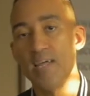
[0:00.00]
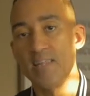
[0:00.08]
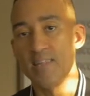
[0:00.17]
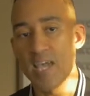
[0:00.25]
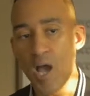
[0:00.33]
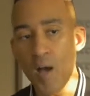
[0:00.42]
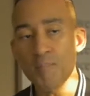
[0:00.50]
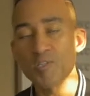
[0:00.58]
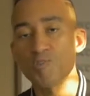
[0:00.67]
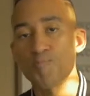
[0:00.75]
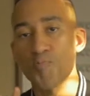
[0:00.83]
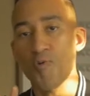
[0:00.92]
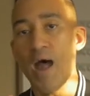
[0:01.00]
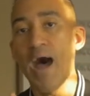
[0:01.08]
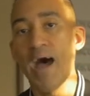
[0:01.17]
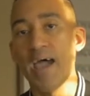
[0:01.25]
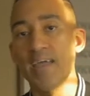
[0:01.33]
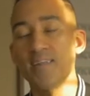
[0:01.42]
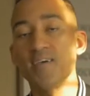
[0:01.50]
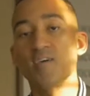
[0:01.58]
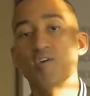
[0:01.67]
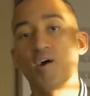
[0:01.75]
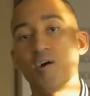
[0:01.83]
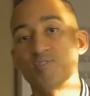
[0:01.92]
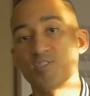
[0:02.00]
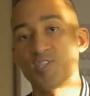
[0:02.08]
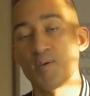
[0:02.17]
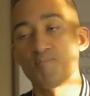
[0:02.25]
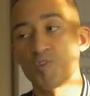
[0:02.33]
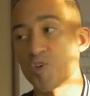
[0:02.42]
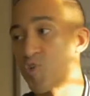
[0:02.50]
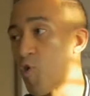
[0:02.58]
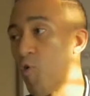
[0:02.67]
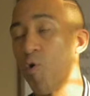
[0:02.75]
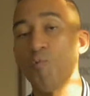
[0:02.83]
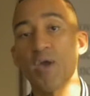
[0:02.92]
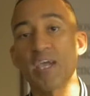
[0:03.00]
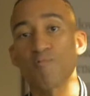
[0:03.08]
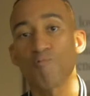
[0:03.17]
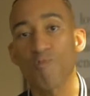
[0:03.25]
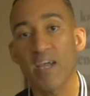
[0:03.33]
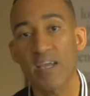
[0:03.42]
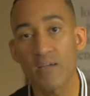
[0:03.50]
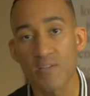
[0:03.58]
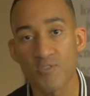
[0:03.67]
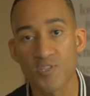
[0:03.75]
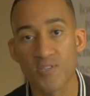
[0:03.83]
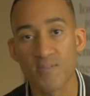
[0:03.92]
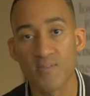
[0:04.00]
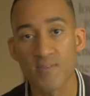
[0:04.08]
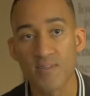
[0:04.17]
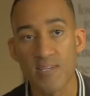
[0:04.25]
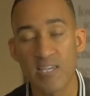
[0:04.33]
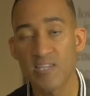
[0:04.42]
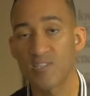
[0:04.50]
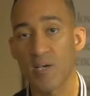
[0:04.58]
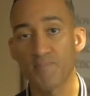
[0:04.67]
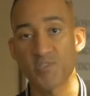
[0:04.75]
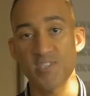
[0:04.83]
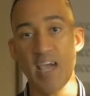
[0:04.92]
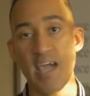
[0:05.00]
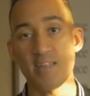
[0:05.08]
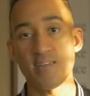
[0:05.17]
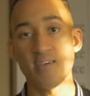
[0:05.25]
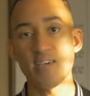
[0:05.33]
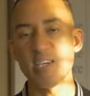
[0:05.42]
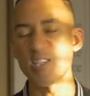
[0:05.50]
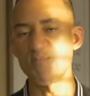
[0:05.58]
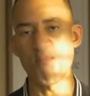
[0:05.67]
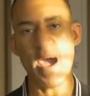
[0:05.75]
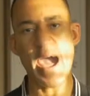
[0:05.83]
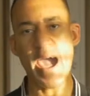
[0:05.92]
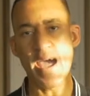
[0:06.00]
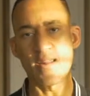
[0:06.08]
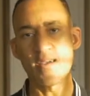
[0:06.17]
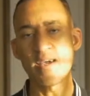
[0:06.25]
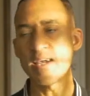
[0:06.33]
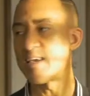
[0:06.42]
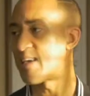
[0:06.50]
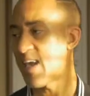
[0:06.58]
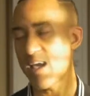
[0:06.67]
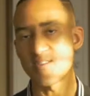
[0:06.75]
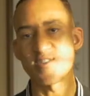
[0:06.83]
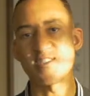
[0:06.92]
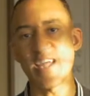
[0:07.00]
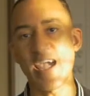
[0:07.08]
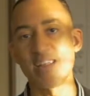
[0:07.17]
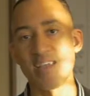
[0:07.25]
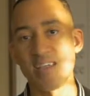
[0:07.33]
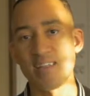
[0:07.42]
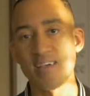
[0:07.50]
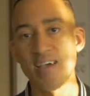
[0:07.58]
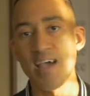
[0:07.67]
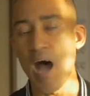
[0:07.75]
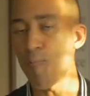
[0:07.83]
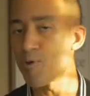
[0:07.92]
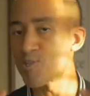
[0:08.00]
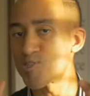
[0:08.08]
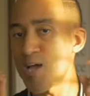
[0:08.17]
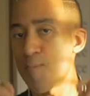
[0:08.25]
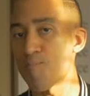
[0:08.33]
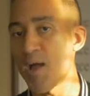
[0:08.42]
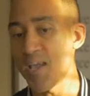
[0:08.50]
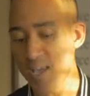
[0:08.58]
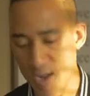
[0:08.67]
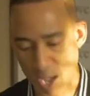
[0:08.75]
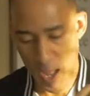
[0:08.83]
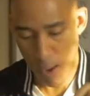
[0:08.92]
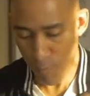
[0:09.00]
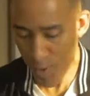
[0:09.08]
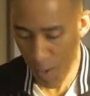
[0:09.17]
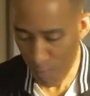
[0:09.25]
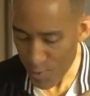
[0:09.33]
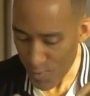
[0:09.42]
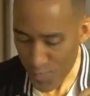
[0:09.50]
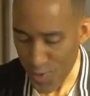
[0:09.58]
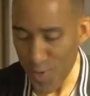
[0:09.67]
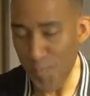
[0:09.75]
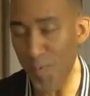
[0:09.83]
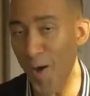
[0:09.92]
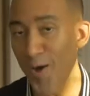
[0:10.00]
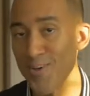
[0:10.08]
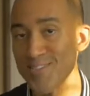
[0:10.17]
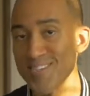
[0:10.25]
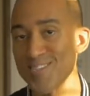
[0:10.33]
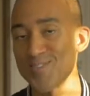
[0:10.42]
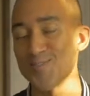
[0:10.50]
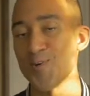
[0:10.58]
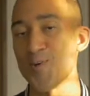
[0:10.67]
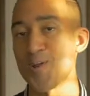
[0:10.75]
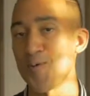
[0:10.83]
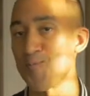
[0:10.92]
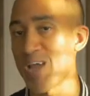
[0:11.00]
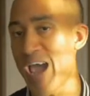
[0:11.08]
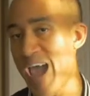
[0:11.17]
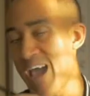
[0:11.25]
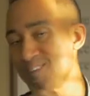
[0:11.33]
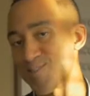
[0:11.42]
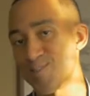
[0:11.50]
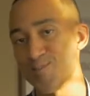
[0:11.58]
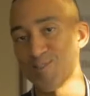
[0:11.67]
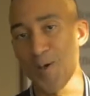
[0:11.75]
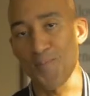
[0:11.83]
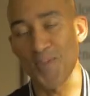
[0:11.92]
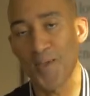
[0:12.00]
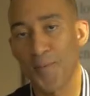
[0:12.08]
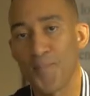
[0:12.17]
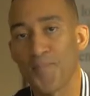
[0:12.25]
Naaman's pride causes him to go away in rage. He's upset. He's mad. He can't stand it. I want to stop right here and I want to put a pause in this story and I want to ask you something.